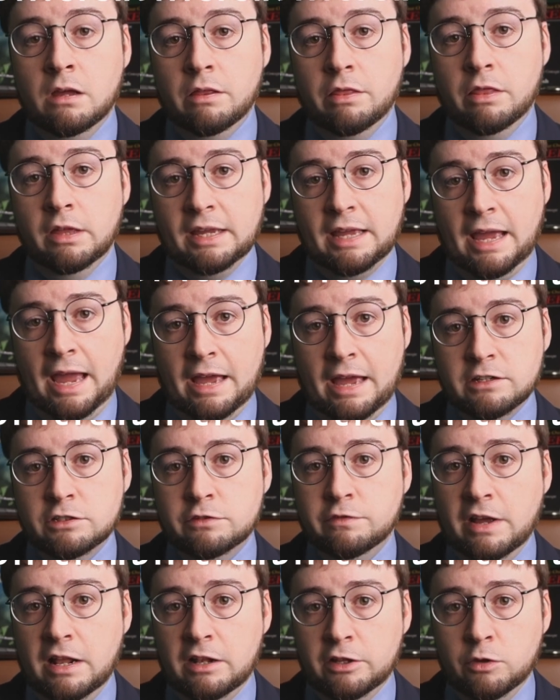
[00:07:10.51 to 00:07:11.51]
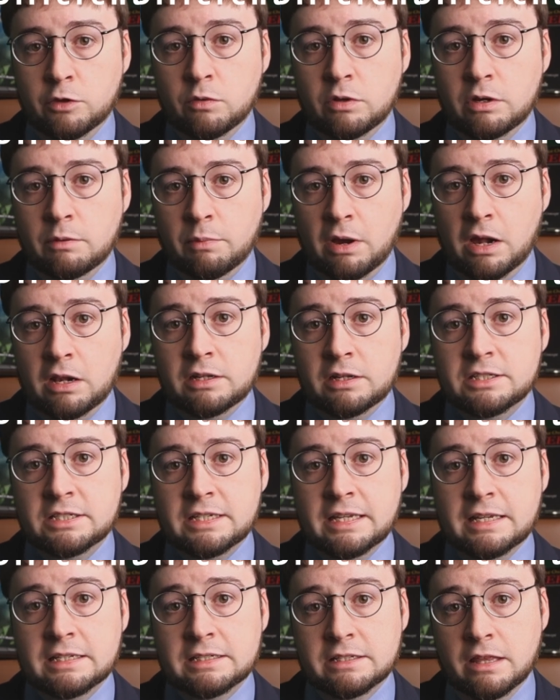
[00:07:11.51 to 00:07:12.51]
The cash value in a
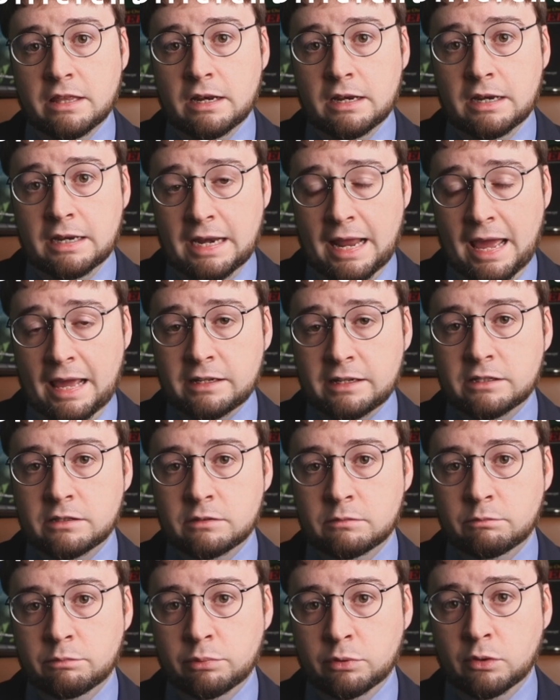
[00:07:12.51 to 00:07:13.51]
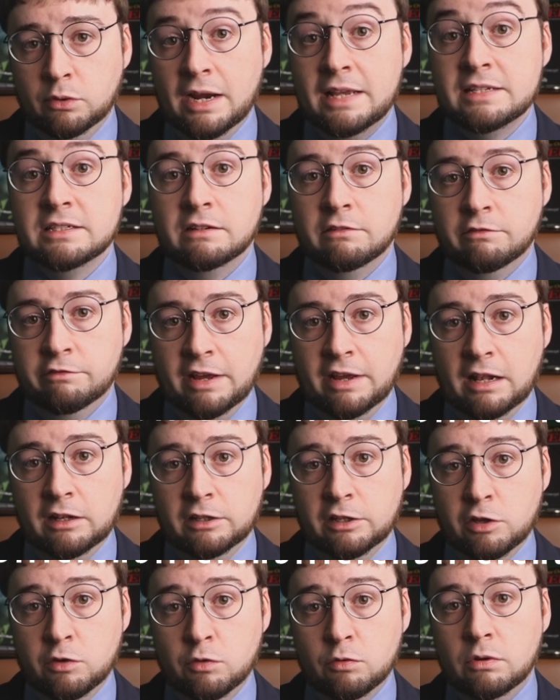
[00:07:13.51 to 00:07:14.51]
policy is the net present
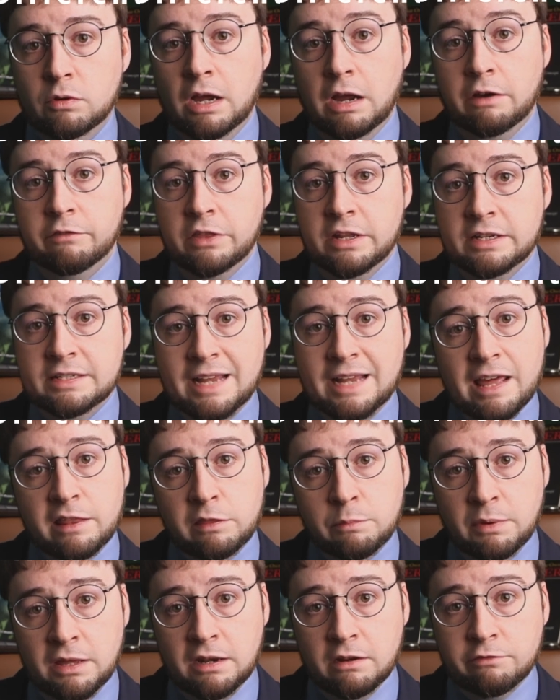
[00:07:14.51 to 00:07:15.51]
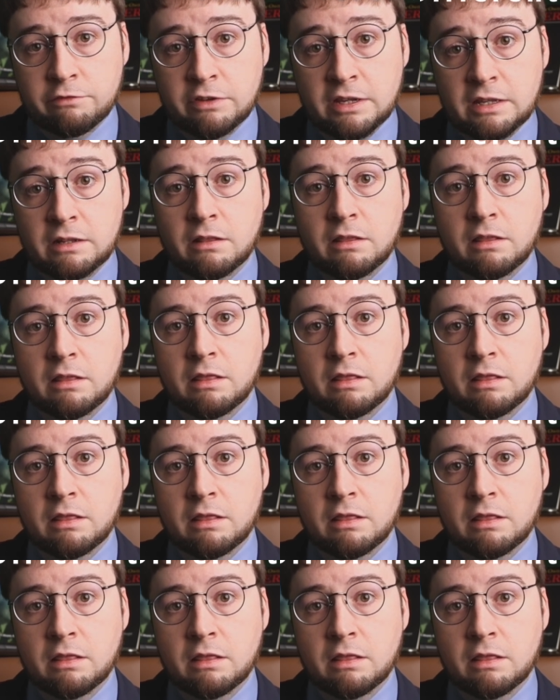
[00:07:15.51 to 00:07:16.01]
value of the death benefit